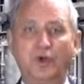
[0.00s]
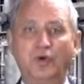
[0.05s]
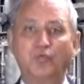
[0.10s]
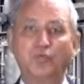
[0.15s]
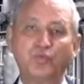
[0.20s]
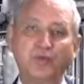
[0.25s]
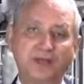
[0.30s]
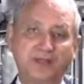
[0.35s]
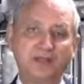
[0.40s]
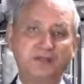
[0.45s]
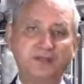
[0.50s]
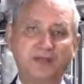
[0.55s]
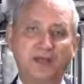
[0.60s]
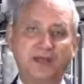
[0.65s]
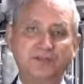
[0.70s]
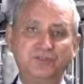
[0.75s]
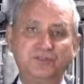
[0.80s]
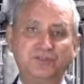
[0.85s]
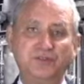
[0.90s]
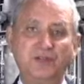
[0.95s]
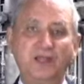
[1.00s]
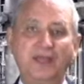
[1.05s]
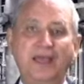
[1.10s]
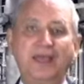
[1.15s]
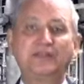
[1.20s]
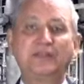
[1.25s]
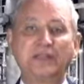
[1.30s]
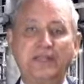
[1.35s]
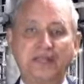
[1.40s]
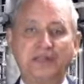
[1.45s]
recognize it
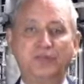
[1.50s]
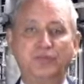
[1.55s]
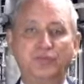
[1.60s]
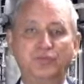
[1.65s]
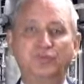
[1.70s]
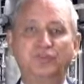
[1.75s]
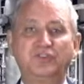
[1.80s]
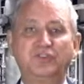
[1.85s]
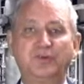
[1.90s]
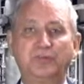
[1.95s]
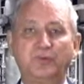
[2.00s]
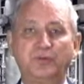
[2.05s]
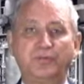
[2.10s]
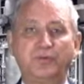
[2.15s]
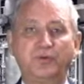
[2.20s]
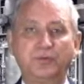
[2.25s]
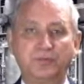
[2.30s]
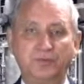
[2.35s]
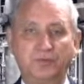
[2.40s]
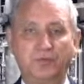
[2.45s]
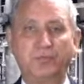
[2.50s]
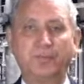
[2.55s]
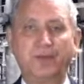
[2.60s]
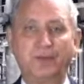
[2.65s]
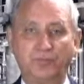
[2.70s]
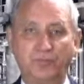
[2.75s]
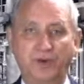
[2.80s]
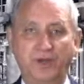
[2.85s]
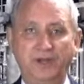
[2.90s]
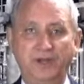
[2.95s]
and let it through the semi-permeable
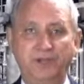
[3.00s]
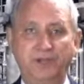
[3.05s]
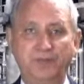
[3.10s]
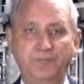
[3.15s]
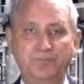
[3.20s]
membrane.